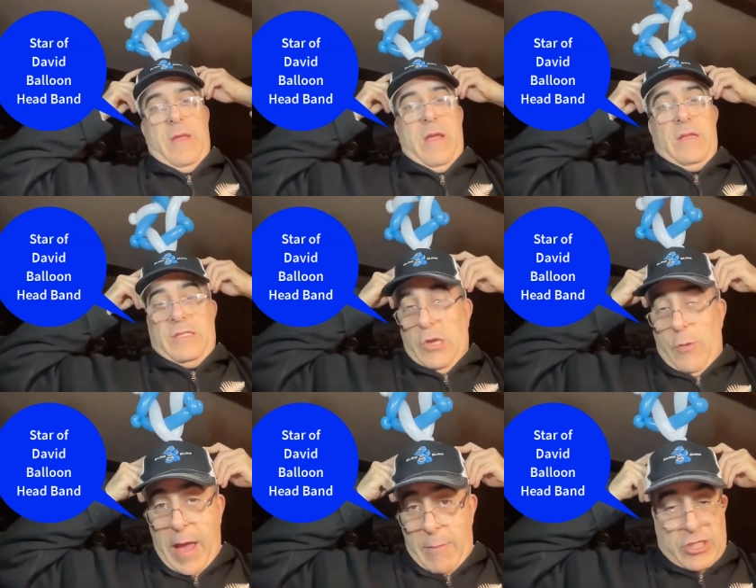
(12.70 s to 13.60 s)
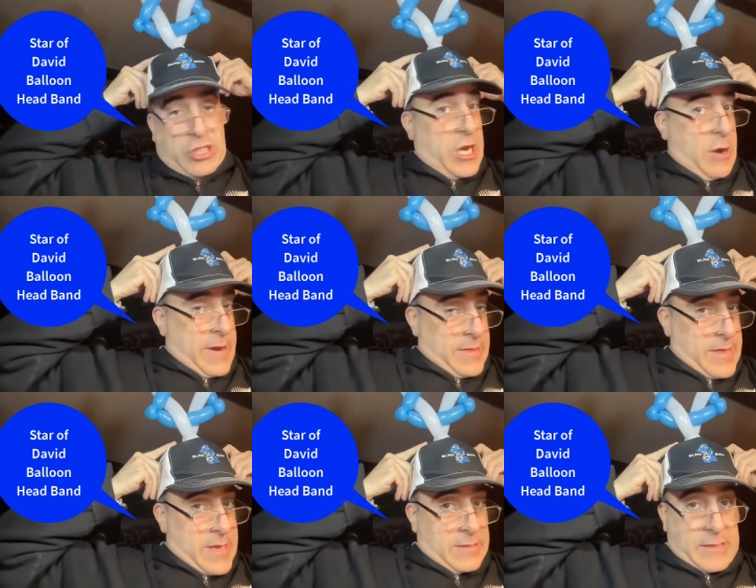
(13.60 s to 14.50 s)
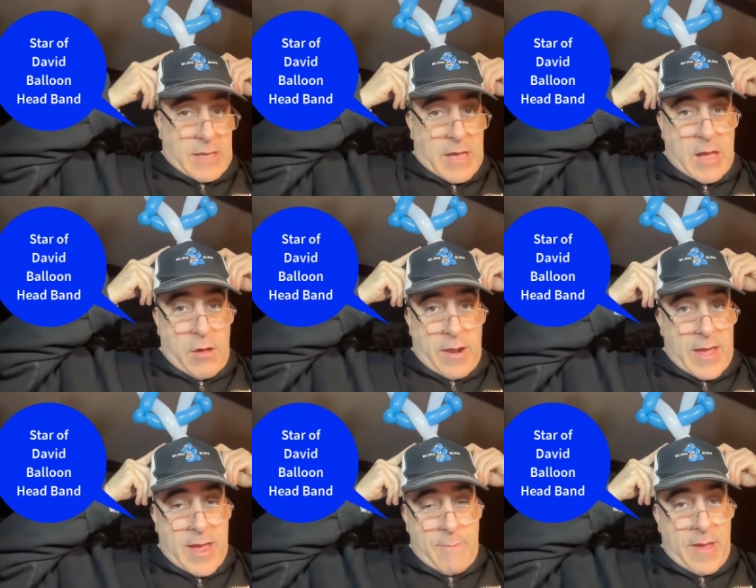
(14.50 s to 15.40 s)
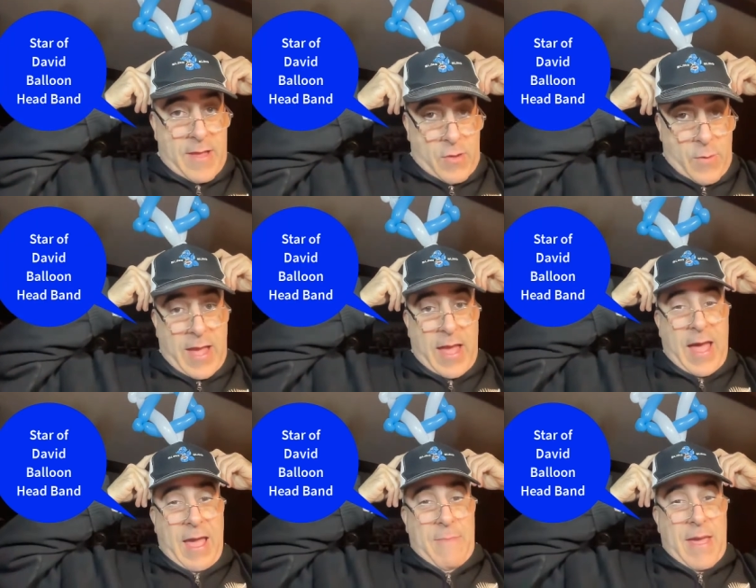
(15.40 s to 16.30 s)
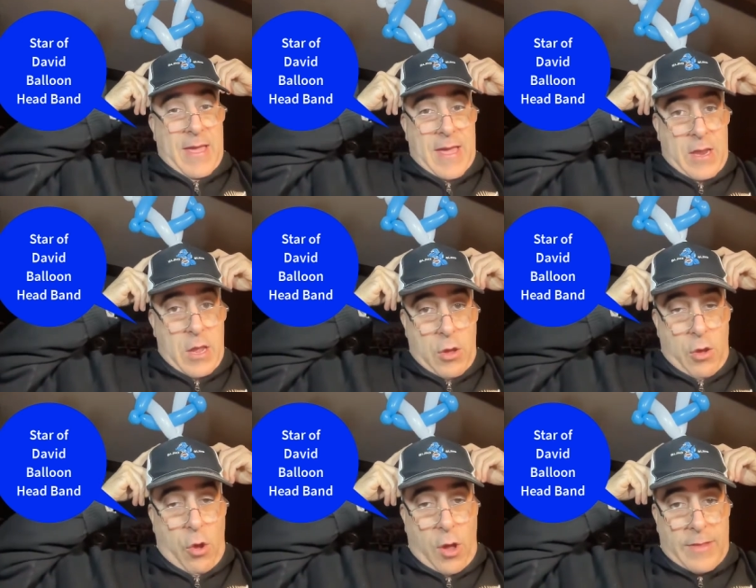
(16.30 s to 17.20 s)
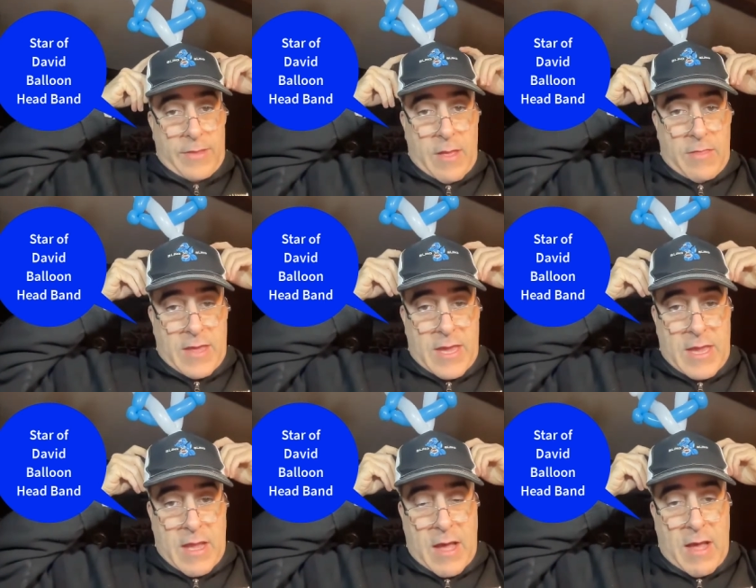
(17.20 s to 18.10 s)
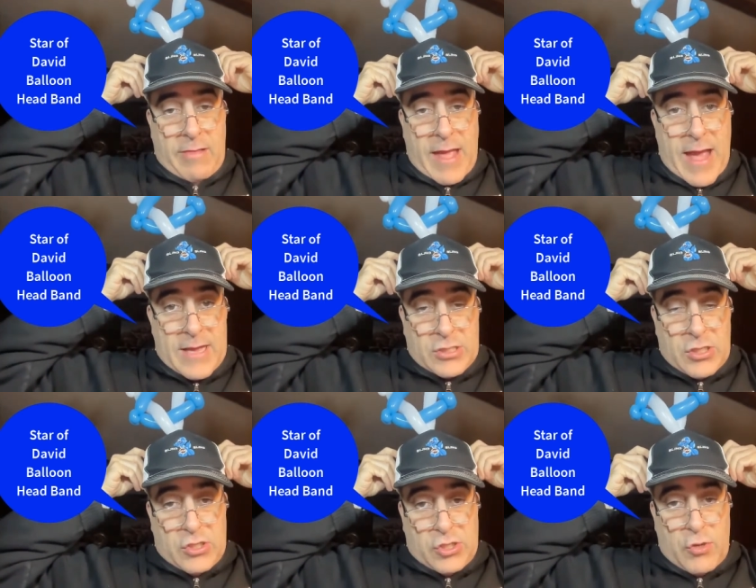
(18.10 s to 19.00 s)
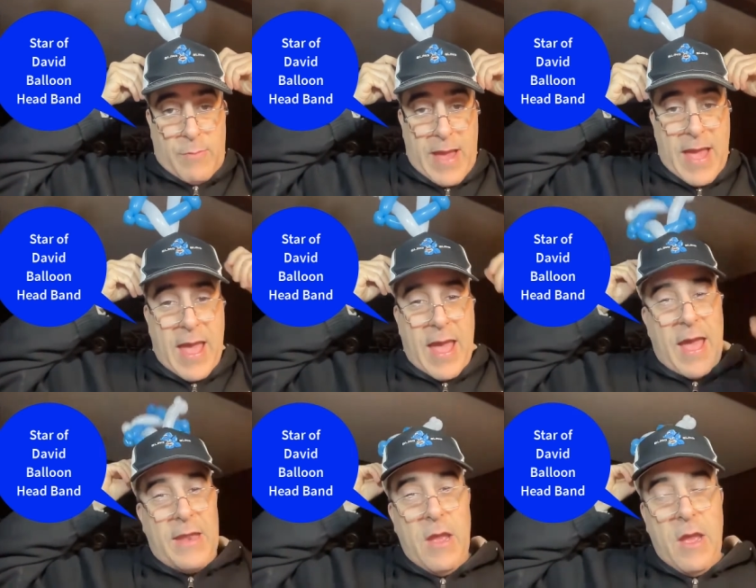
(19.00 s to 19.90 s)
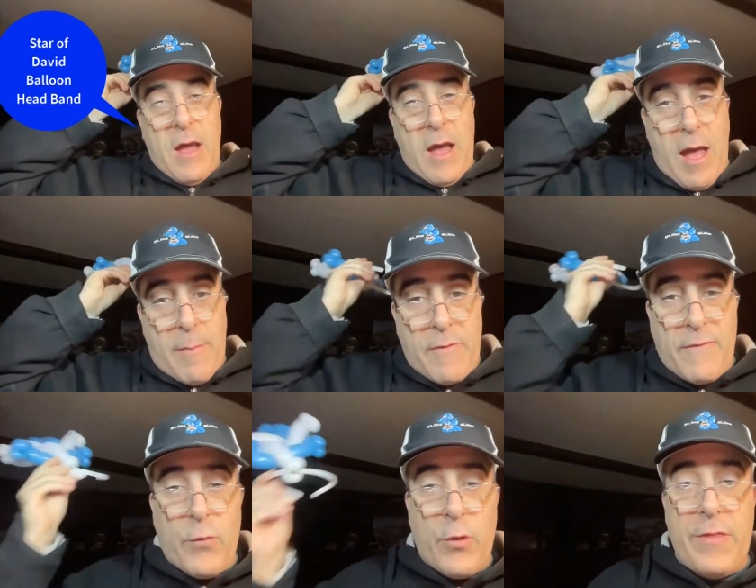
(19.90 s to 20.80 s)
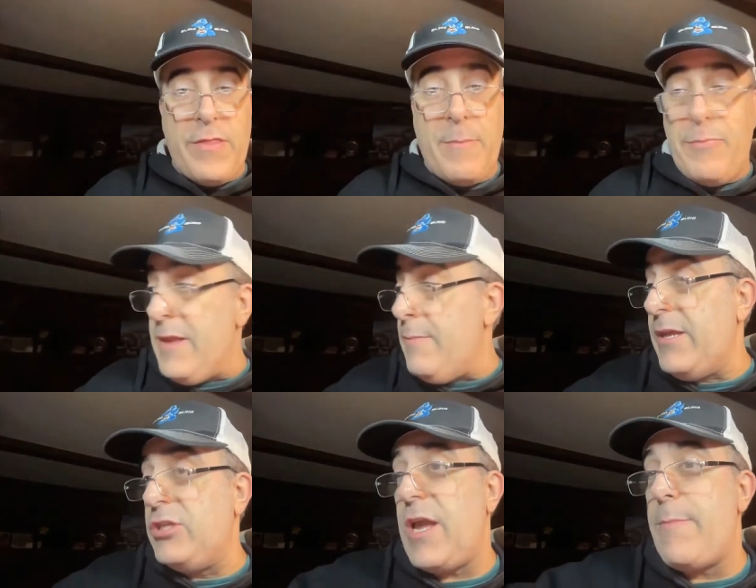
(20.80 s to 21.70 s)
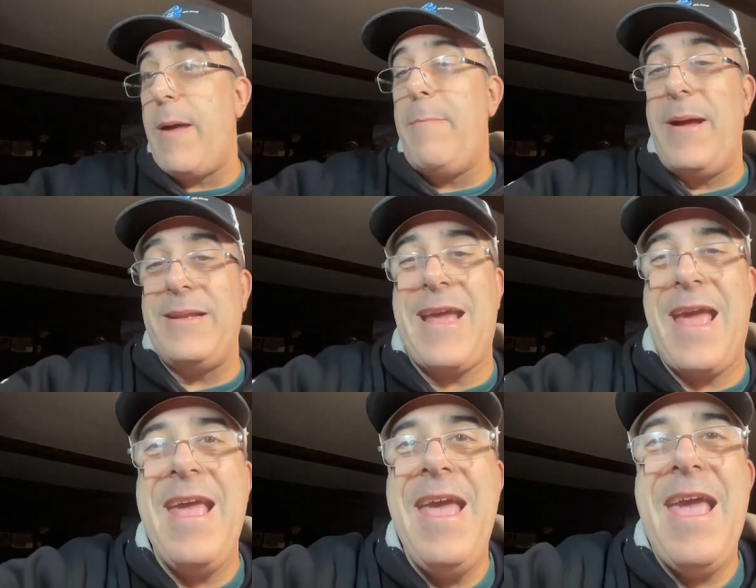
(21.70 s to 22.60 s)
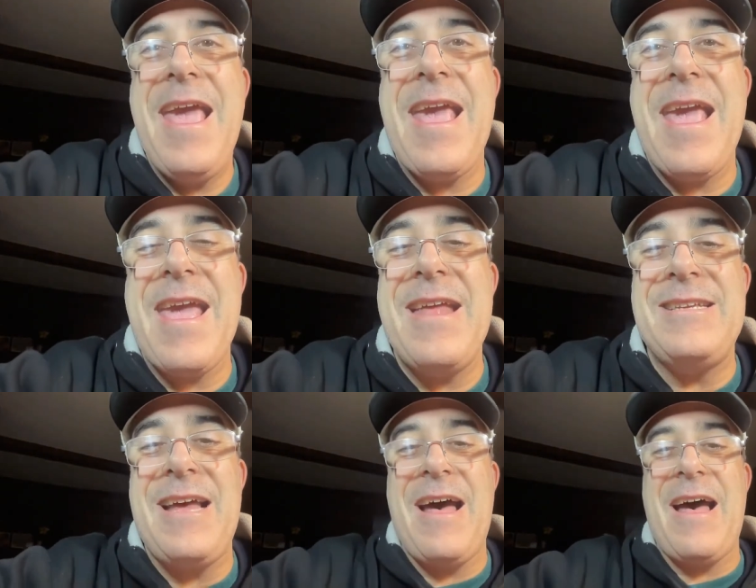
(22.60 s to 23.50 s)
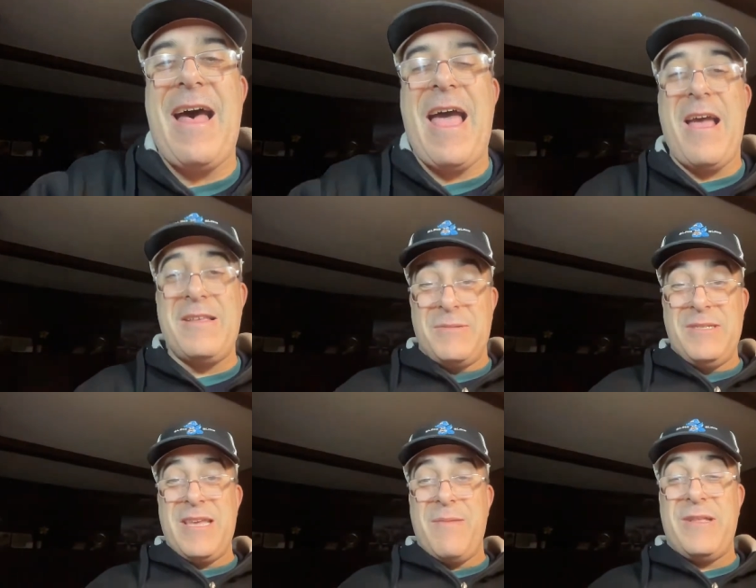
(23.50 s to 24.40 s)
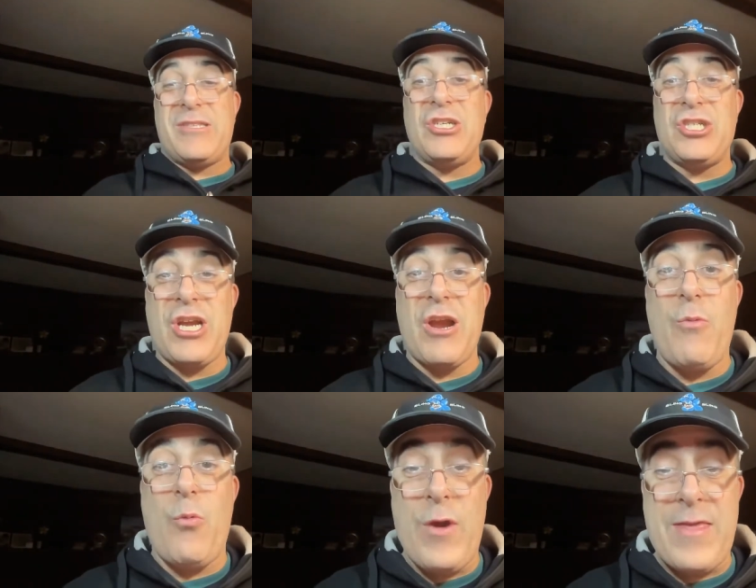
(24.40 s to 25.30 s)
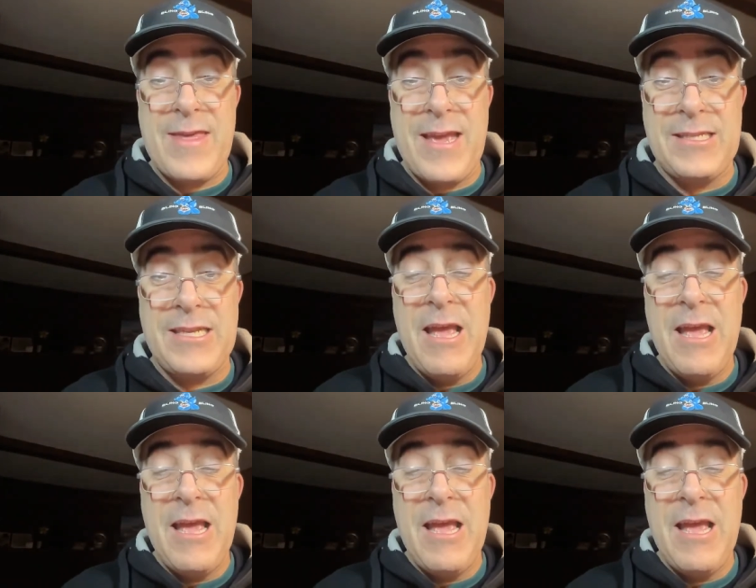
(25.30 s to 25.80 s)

So I was sharing this on a headband the way I make it on the last Zoom I had for the Bling Bling Jam on Monday, and I have some tidbits to share with it